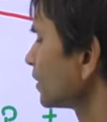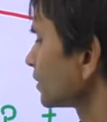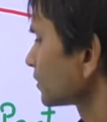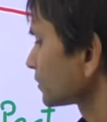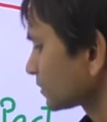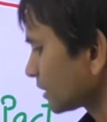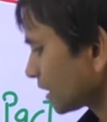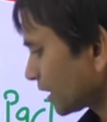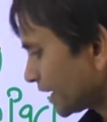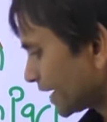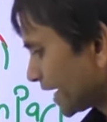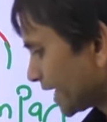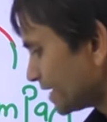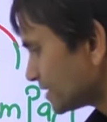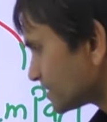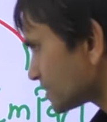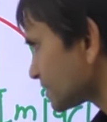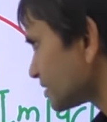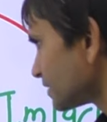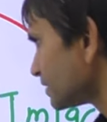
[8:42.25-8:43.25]
Third
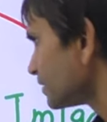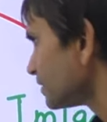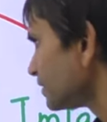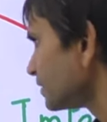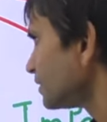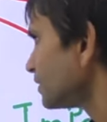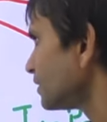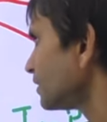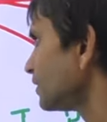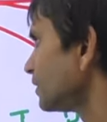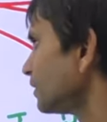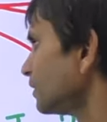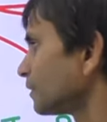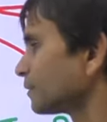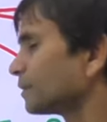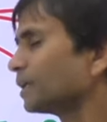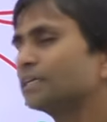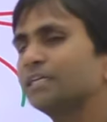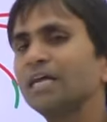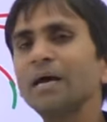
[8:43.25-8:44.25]
is
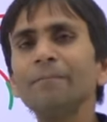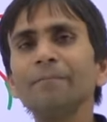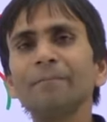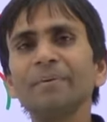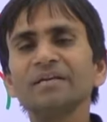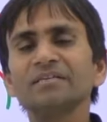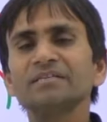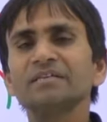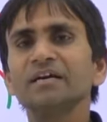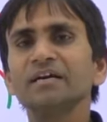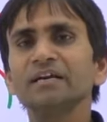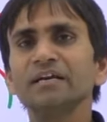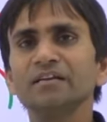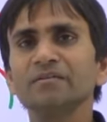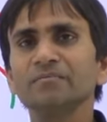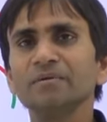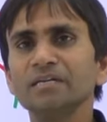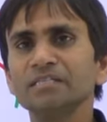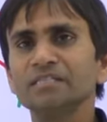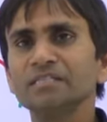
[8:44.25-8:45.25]
the temperature
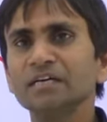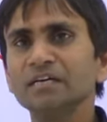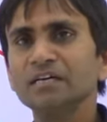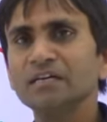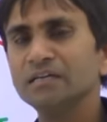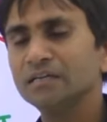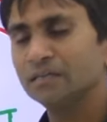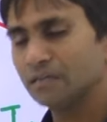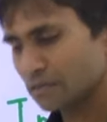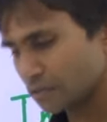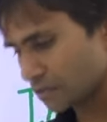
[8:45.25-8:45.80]
inversion